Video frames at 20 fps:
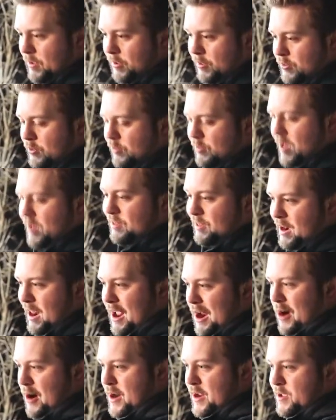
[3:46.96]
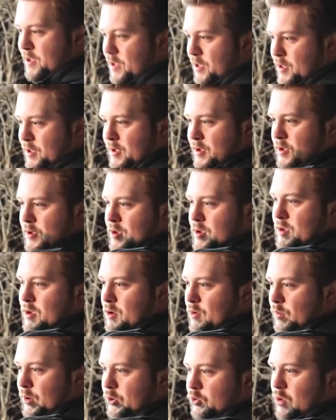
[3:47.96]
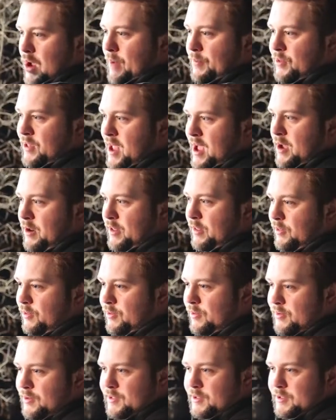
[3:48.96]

so it's nice and airy. When it drops down, it's